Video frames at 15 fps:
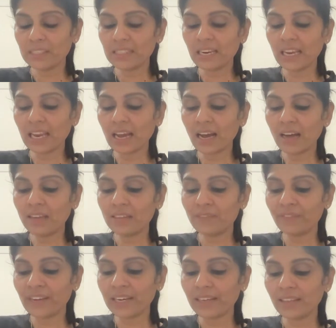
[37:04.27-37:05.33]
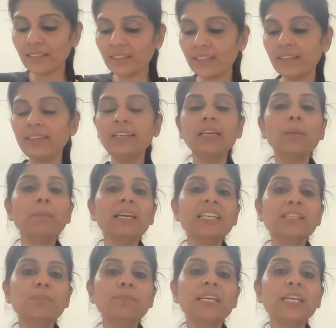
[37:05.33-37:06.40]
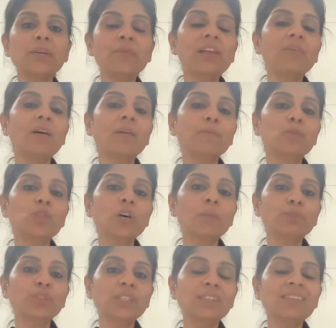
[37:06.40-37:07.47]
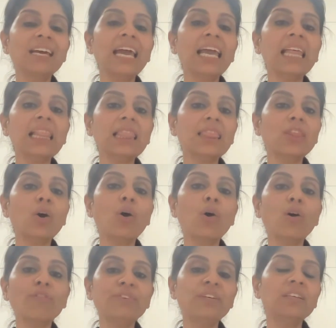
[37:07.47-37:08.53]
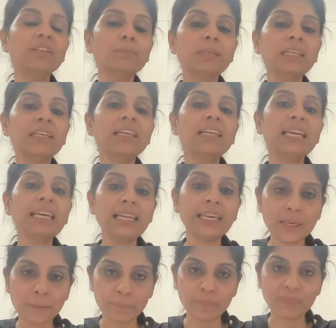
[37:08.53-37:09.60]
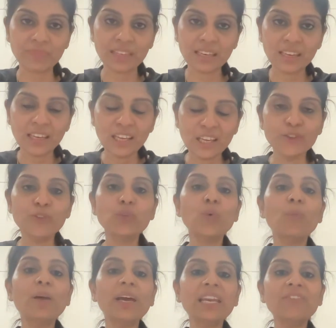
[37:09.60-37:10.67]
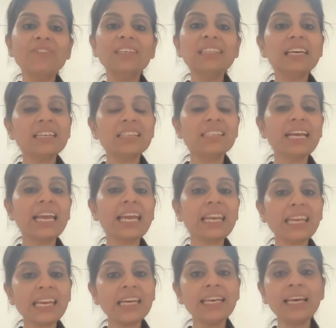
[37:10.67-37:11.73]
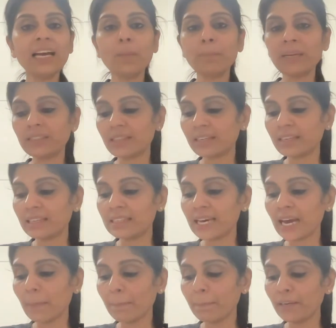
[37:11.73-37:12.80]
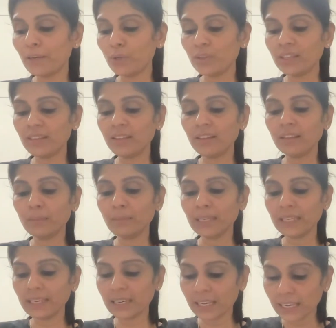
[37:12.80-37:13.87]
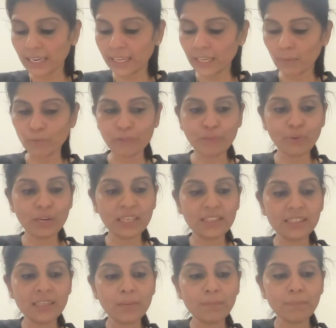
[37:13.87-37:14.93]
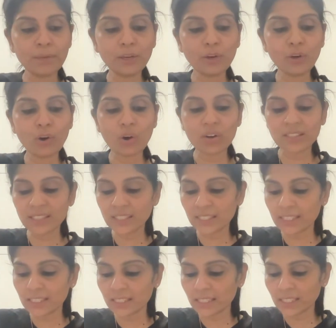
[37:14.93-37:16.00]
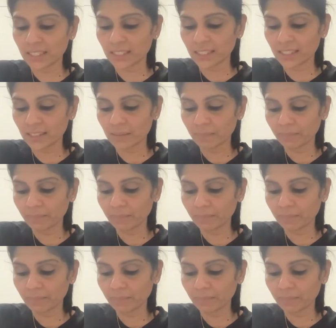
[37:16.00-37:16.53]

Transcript: the last factor that determines B12 absorption is health of terminal ileum. So whenever there is any damage that has happened to the terminal ileum, for example, Crohn's disease.